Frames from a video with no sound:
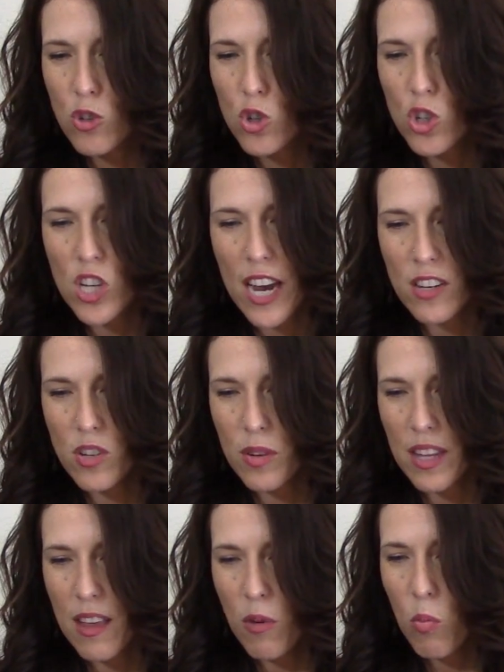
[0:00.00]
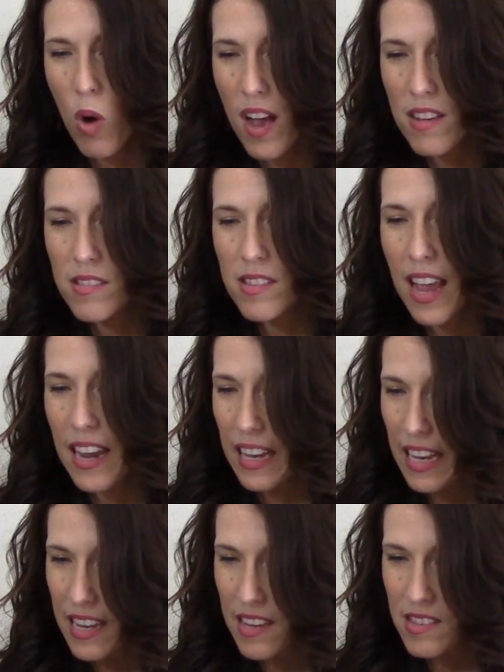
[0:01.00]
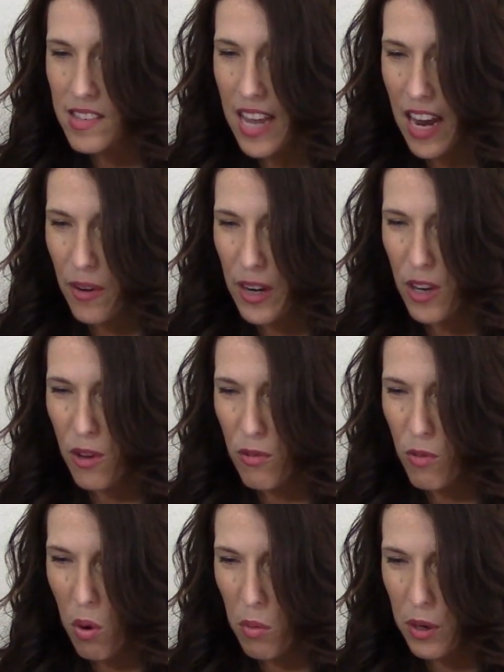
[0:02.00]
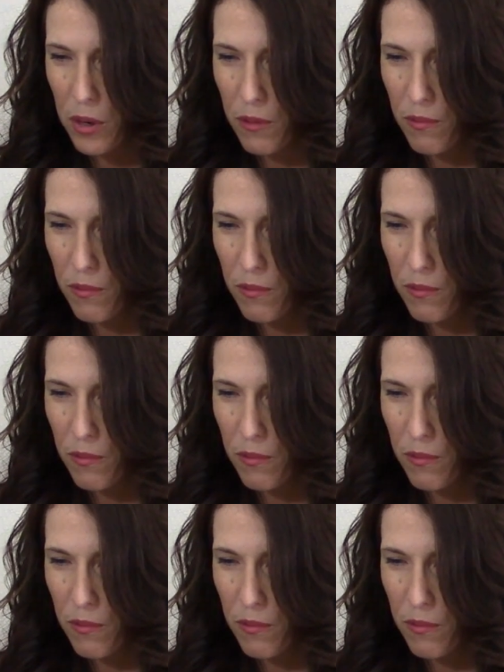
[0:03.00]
trajectory that was and is carrying you forward.